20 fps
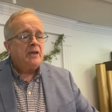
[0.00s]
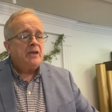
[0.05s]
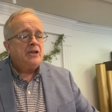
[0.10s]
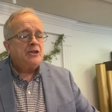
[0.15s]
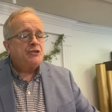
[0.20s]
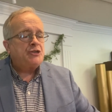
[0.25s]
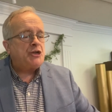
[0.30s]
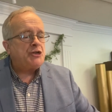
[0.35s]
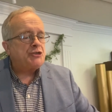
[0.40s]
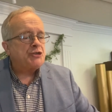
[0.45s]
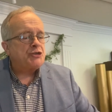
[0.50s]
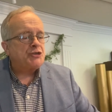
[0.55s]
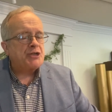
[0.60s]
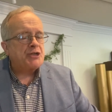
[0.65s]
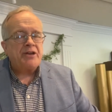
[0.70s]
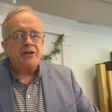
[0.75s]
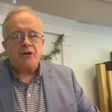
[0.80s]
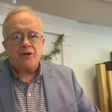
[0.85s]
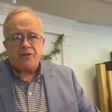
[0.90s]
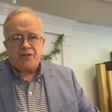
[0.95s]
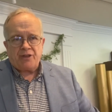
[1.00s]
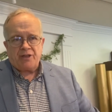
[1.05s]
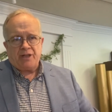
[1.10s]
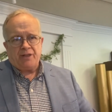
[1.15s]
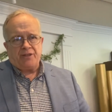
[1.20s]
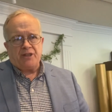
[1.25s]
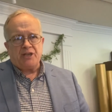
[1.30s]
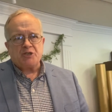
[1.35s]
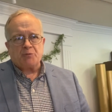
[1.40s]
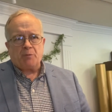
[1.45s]
Jesus ended
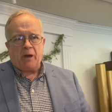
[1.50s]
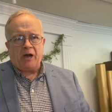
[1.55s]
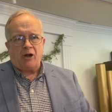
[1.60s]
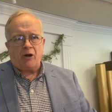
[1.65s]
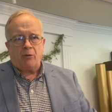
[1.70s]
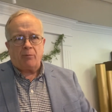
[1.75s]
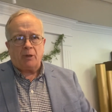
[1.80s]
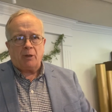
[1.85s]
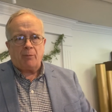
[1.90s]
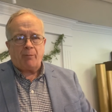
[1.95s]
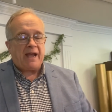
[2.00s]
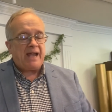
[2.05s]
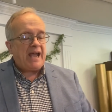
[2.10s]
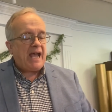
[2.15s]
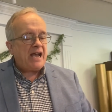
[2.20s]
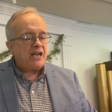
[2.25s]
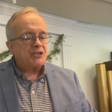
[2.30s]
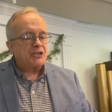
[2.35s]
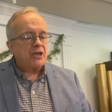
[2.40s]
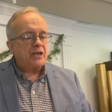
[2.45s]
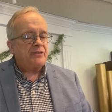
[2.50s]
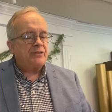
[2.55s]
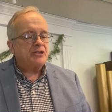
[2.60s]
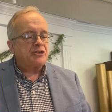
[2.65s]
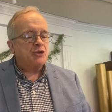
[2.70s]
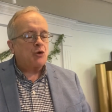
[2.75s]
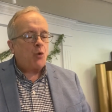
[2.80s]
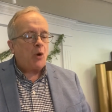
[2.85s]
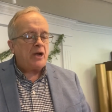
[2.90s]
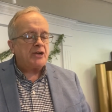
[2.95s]
this parable by asking this
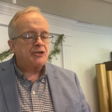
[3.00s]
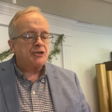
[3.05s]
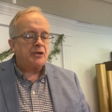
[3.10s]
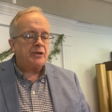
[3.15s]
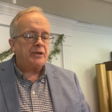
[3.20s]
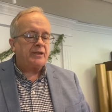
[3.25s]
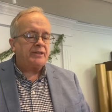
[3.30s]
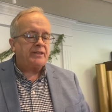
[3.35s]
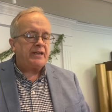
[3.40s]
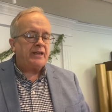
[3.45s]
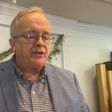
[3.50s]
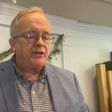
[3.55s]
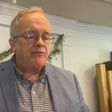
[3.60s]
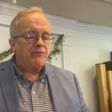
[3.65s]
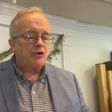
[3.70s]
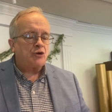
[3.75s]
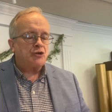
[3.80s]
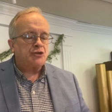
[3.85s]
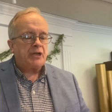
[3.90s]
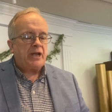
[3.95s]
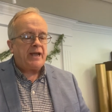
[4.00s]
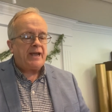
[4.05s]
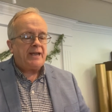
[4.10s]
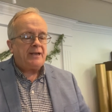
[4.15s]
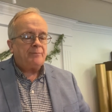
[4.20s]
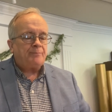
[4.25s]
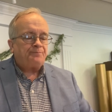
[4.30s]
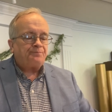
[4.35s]
question at the end of verse 8.